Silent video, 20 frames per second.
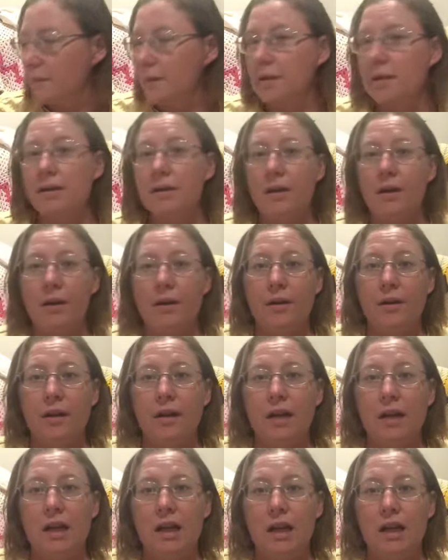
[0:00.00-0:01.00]
So
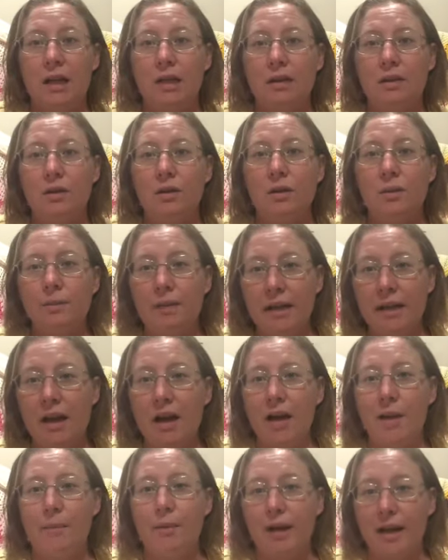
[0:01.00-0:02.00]
normally
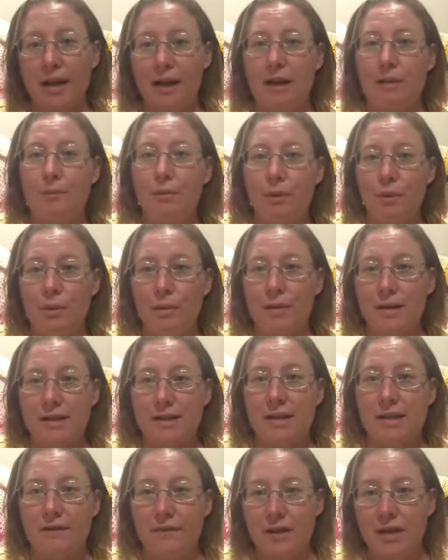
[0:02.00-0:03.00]
I break up all my
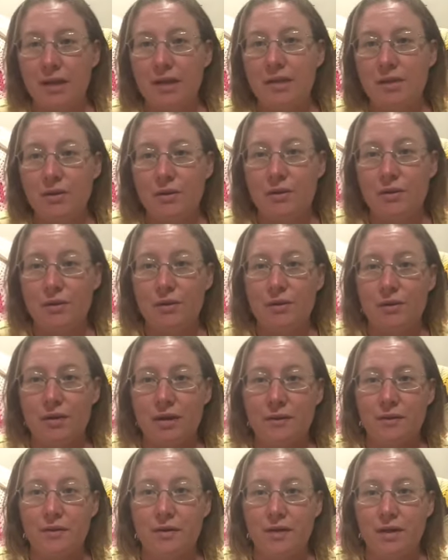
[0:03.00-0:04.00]
stuff into
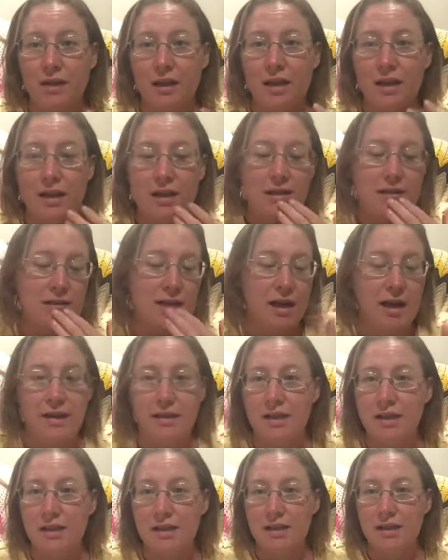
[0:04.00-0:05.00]
different things. I
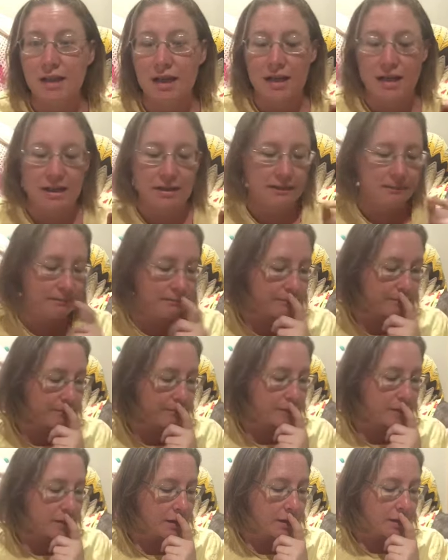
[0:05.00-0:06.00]
didn't today.
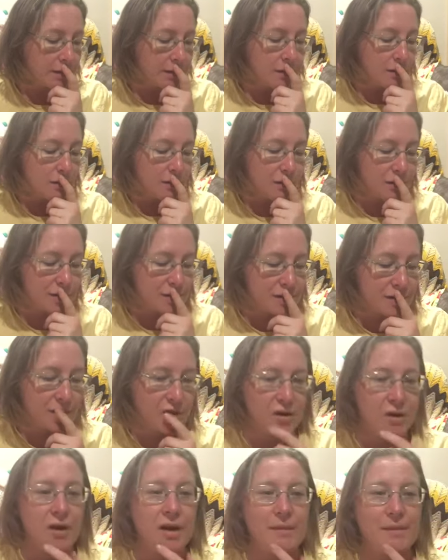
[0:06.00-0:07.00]

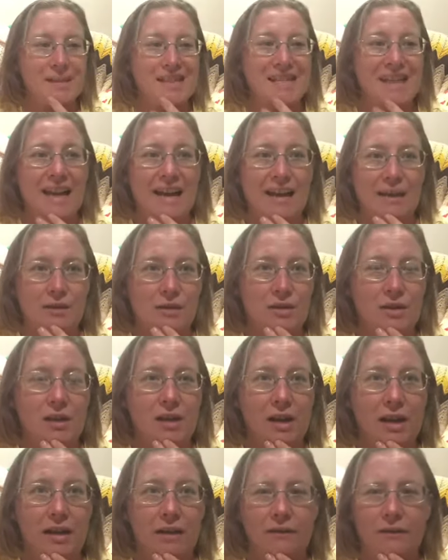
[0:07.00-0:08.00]
Also, I'm down to
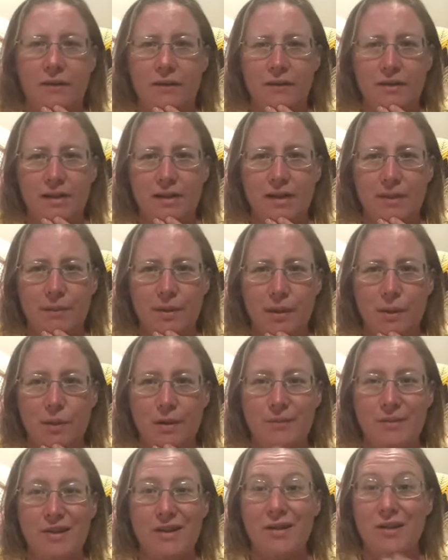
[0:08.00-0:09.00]
like 50 something
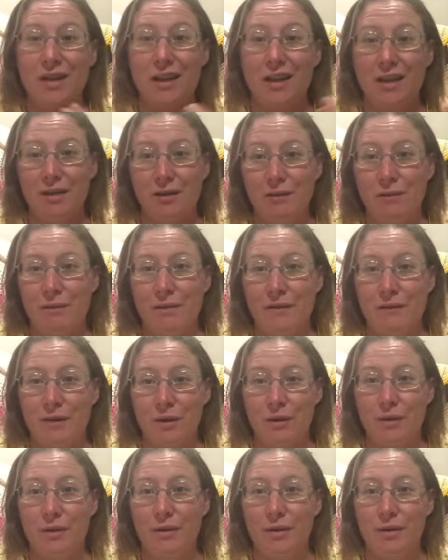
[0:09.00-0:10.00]
whips because I
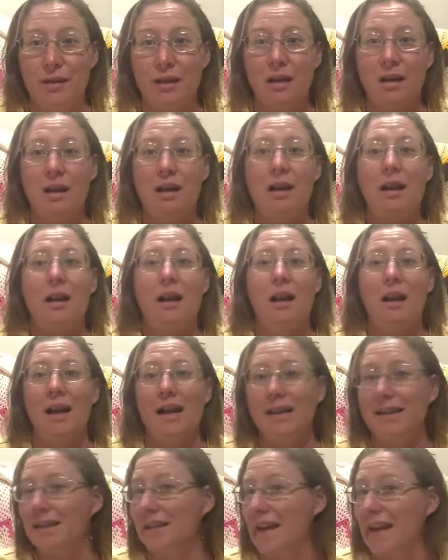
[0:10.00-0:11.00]
UFO'd like
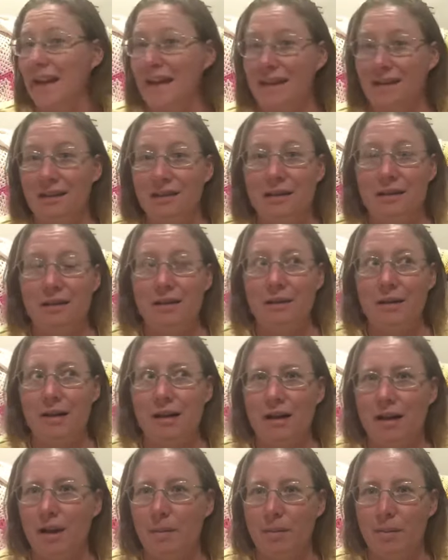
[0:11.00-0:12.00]
10
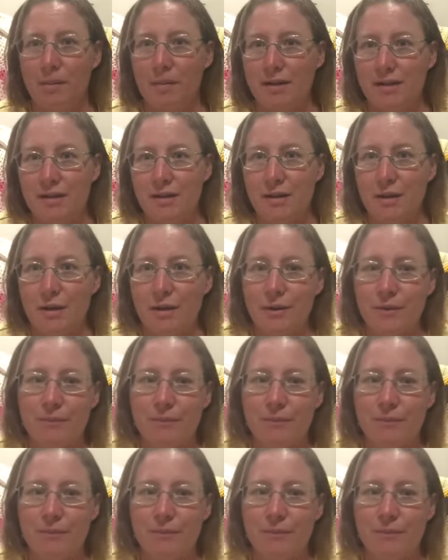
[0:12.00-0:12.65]
a couple of months ago.